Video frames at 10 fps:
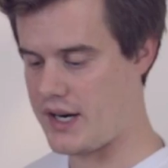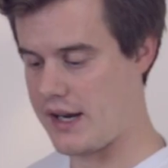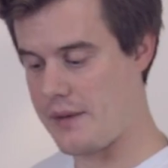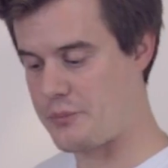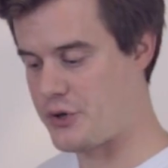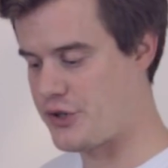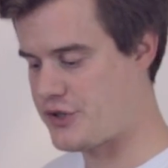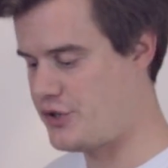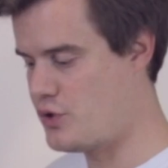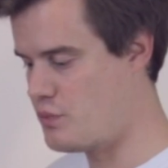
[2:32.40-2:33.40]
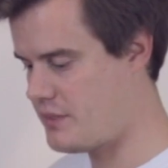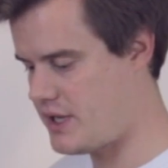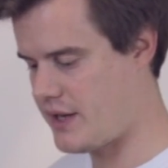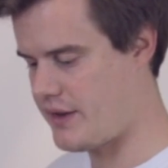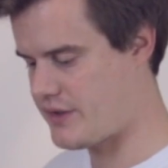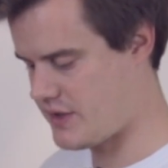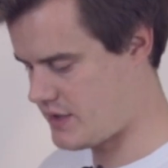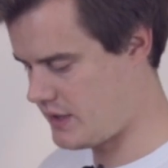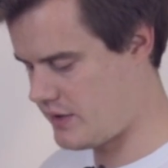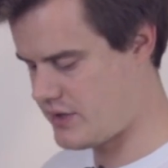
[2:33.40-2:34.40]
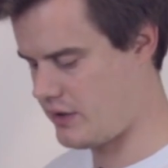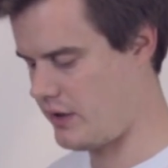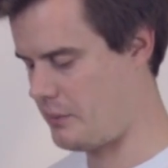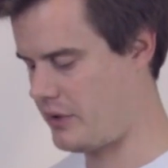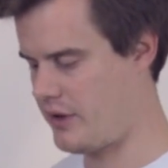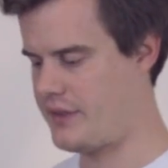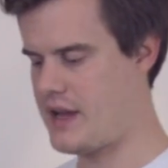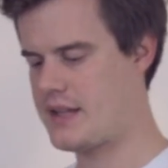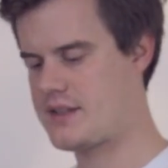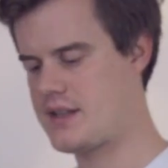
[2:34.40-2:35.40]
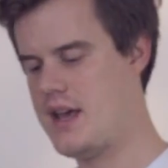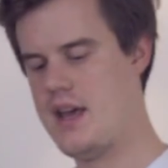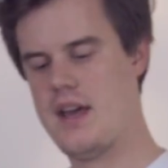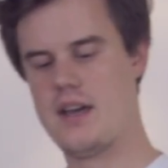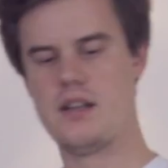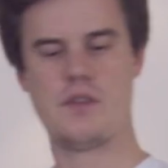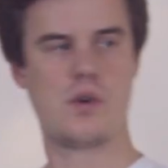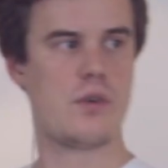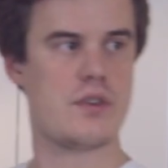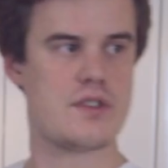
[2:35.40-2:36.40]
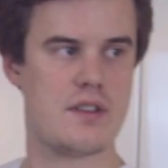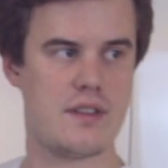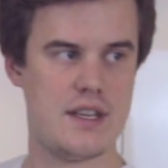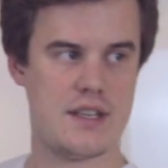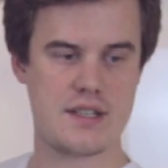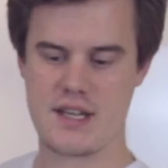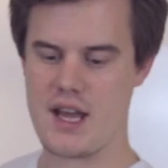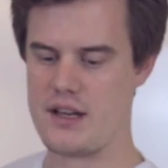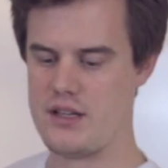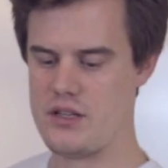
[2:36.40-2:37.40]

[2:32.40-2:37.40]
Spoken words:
I presume. Yeah, there's a serial number on that. And of course, the scanning